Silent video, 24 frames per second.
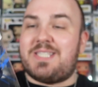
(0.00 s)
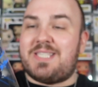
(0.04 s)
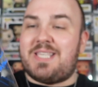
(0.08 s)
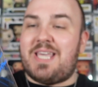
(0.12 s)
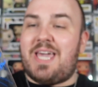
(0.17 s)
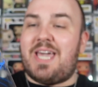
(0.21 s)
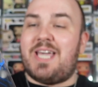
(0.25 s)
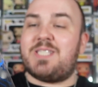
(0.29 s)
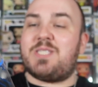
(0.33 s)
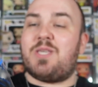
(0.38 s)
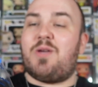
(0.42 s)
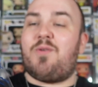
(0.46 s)

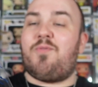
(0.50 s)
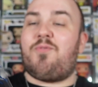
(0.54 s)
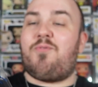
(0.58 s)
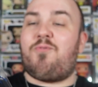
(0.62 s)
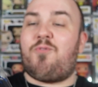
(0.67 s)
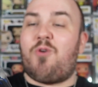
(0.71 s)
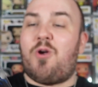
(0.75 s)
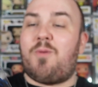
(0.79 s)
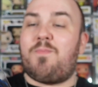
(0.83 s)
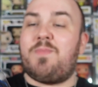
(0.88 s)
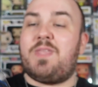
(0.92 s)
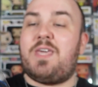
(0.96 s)
says,
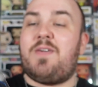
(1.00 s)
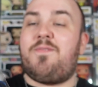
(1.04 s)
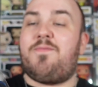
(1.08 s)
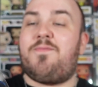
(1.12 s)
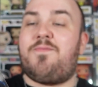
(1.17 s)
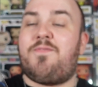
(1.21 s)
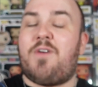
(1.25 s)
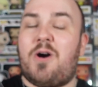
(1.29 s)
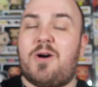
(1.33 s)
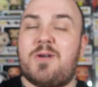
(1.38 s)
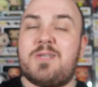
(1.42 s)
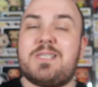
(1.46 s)
from the
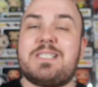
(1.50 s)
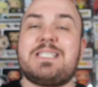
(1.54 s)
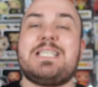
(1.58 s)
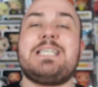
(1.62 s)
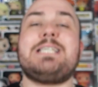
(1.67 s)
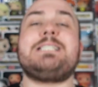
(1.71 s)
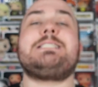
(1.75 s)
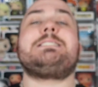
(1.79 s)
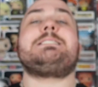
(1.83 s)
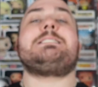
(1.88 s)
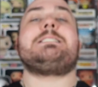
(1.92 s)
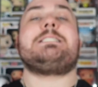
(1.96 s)

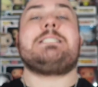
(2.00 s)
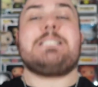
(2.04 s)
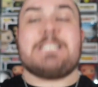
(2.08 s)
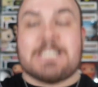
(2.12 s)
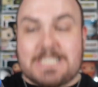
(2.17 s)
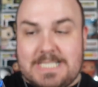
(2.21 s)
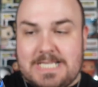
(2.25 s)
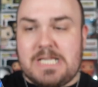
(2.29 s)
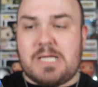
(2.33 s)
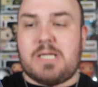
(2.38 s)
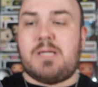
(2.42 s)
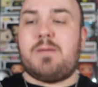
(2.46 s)
fastest
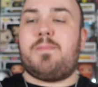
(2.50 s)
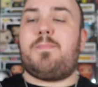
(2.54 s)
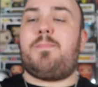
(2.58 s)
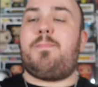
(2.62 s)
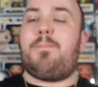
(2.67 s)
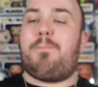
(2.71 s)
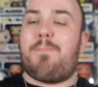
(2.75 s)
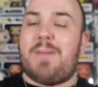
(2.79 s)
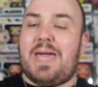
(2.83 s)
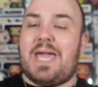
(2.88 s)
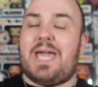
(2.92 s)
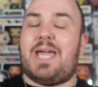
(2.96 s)

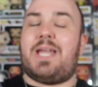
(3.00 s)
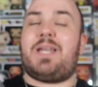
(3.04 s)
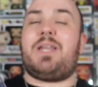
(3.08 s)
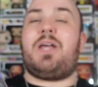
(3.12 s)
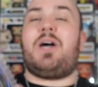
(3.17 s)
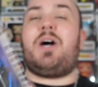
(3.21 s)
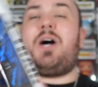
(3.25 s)
man